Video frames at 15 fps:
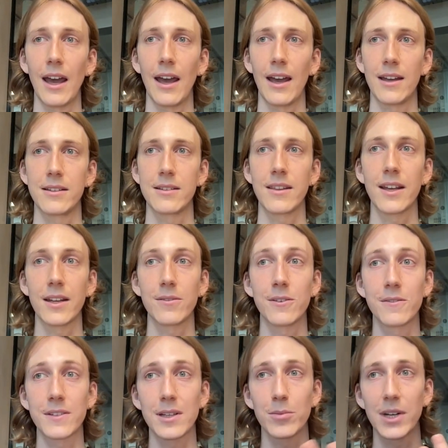And then
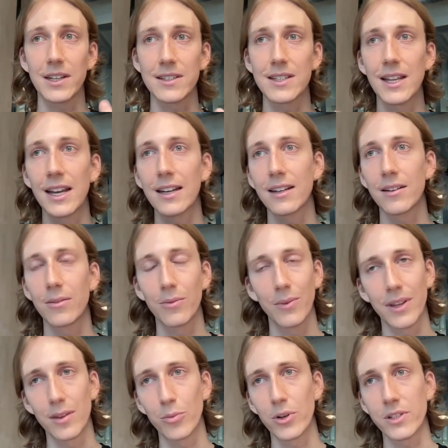15 minutes later,
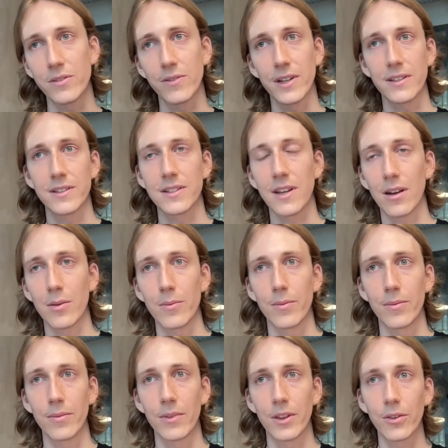when the bridged funds
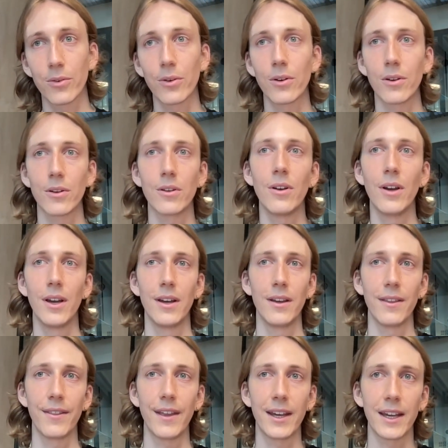come through,
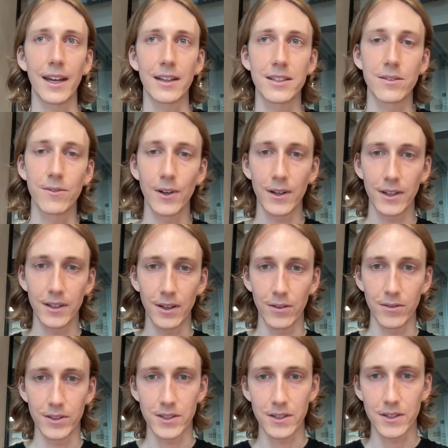they get diverted
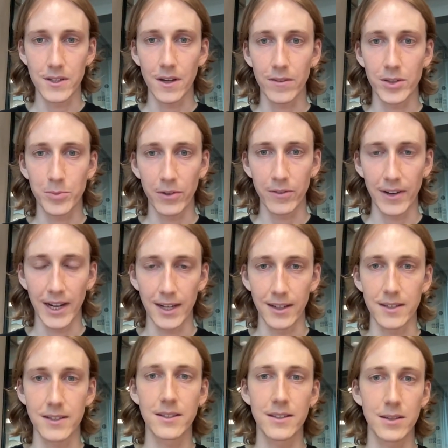over to the service
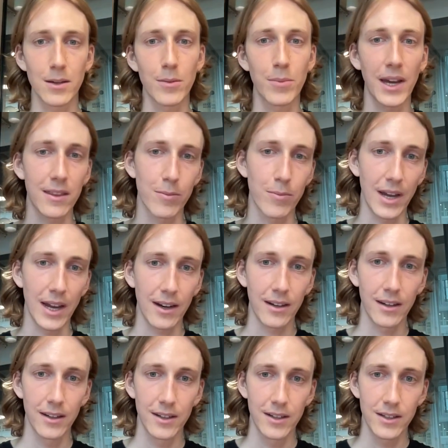provider to pay them
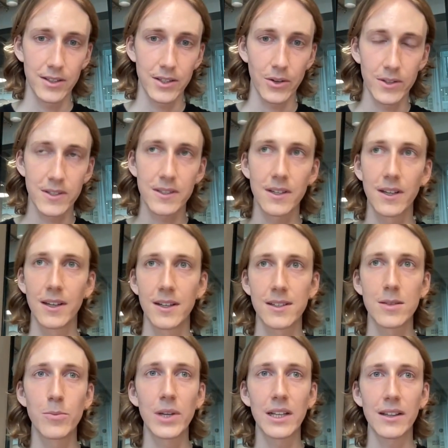back. So it's
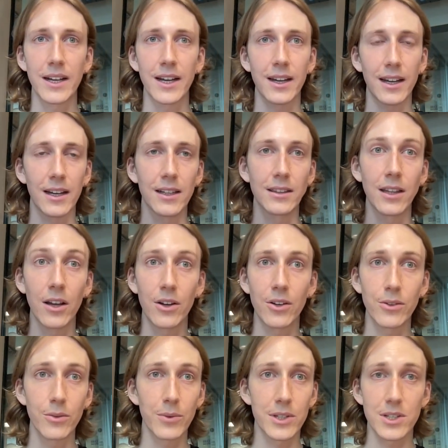a bit like a
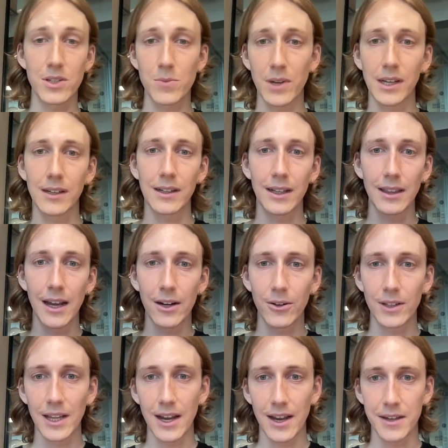loan, which has been
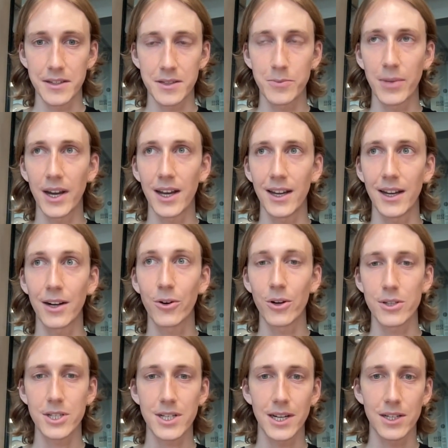collateralized by a
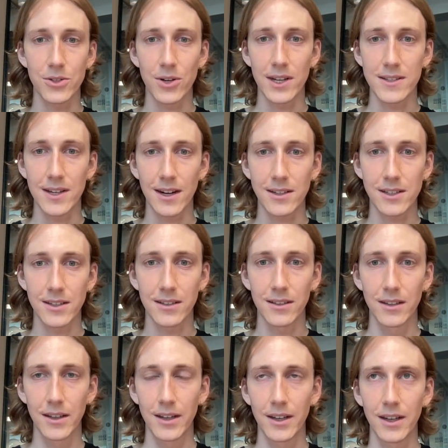cross-chain
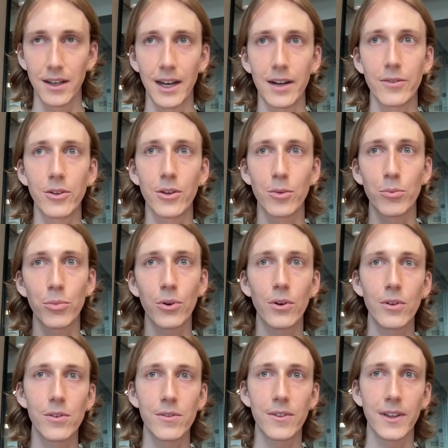transaction. And if you can
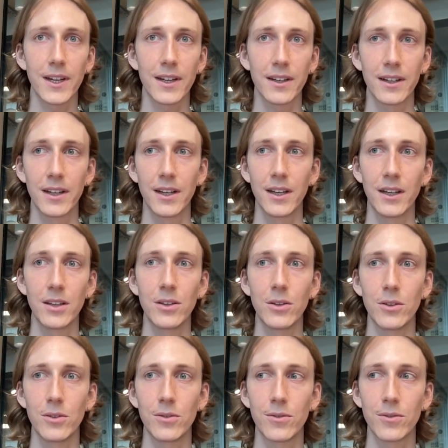prove that
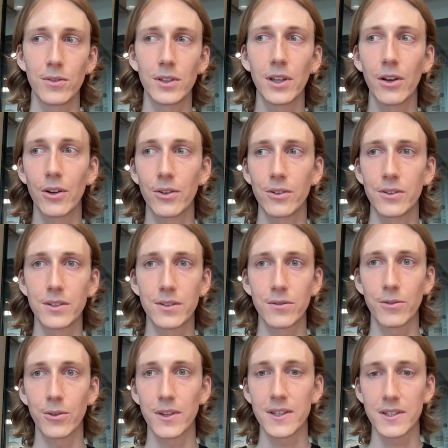you've loaned
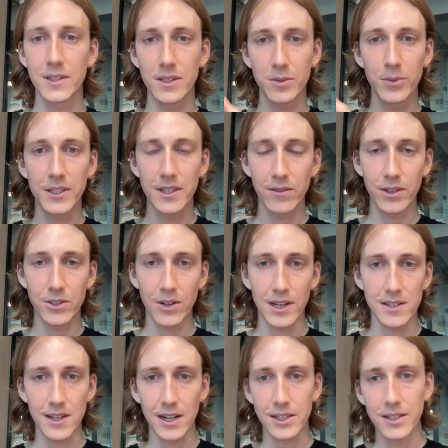for this specific
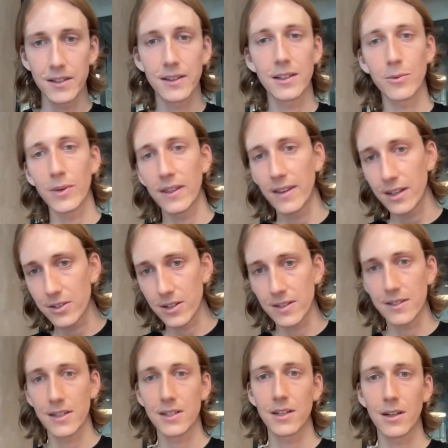transaction, then when that
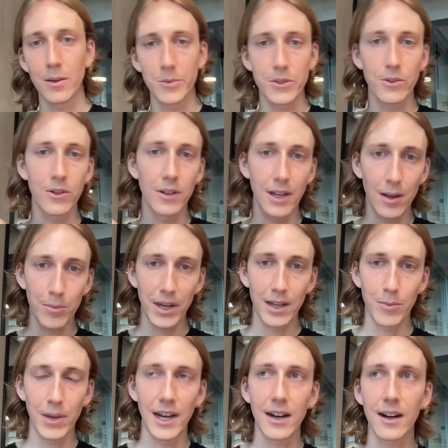transaction comes through, you get
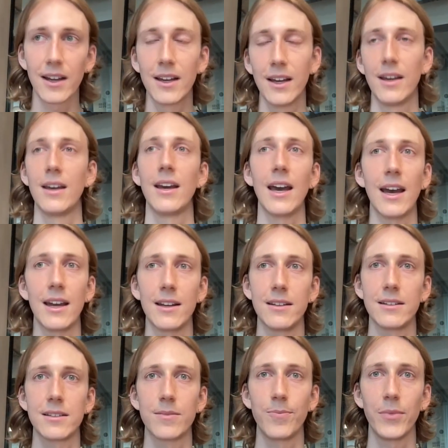paid back.
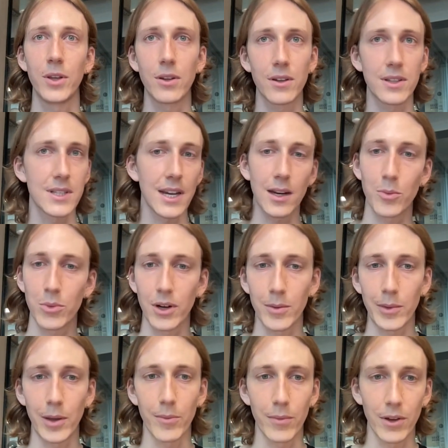And you can take a
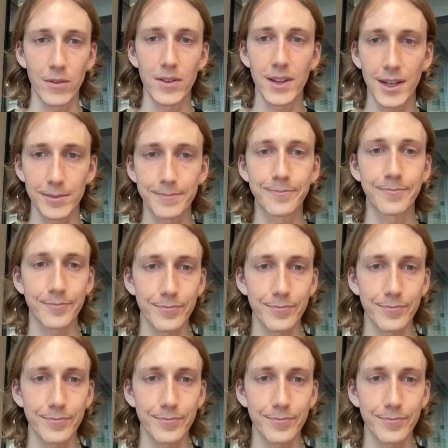premium over that.